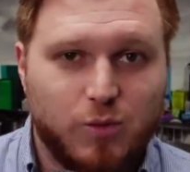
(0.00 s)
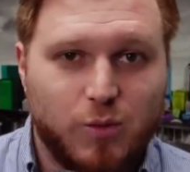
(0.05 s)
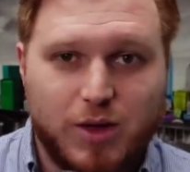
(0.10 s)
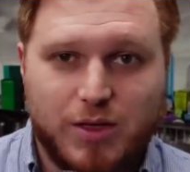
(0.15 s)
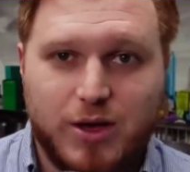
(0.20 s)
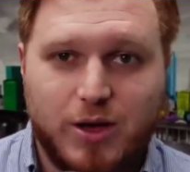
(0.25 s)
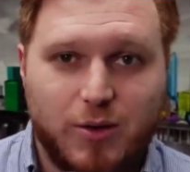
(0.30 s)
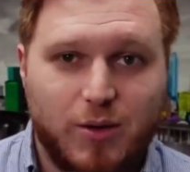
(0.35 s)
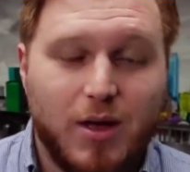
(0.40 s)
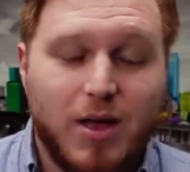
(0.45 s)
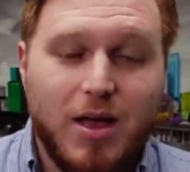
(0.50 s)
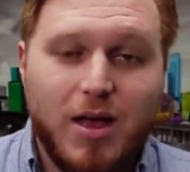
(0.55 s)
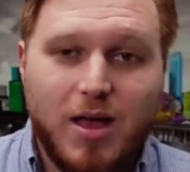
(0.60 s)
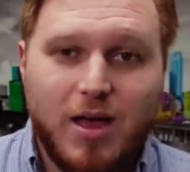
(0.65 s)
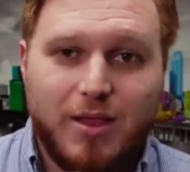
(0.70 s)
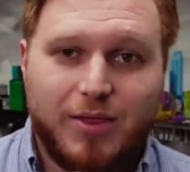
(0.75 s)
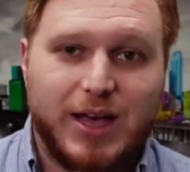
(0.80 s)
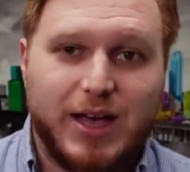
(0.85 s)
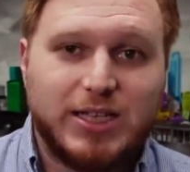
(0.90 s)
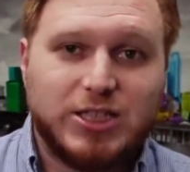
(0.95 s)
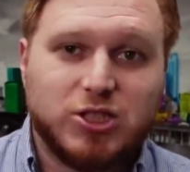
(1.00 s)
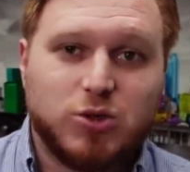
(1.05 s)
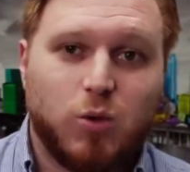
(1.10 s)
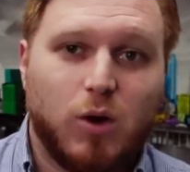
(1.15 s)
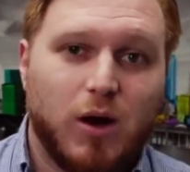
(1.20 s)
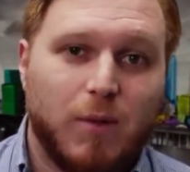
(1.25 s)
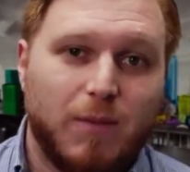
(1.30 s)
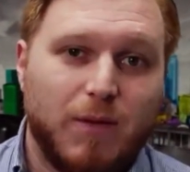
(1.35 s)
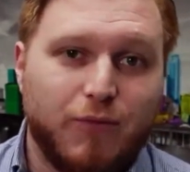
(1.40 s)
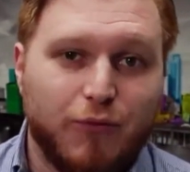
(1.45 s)
with you. They just want
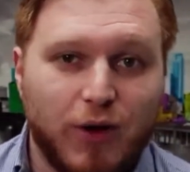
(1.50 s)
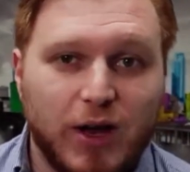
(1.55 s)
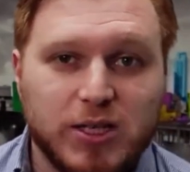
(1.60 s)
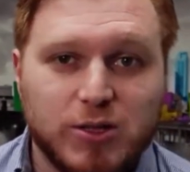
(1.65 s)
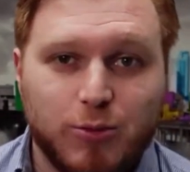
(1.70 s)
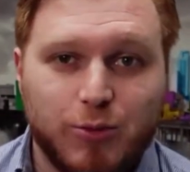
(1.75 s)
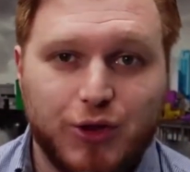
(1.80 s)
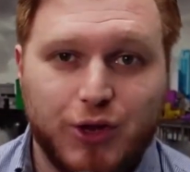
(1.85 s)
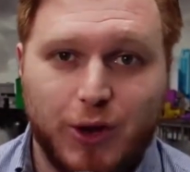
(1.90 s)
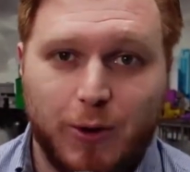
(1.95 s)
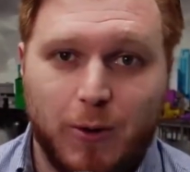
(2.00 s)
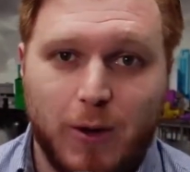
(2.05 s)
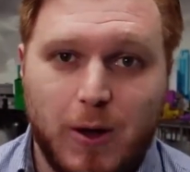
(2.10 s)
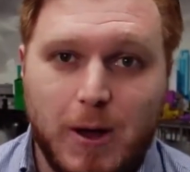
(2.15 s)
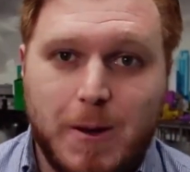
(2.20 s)
to be friends with you.